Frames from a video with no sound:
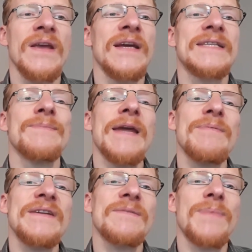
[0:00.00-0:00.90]
It's
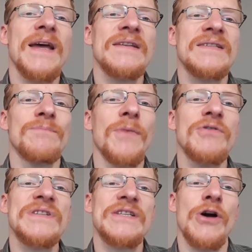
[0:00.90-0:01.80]
maybe the best,
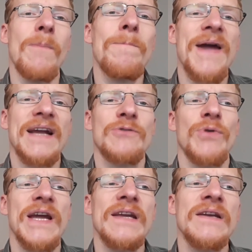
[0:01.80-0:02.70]
most compact
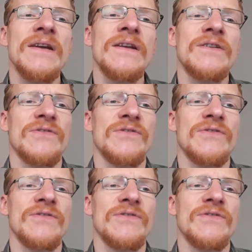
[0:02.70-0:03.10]
way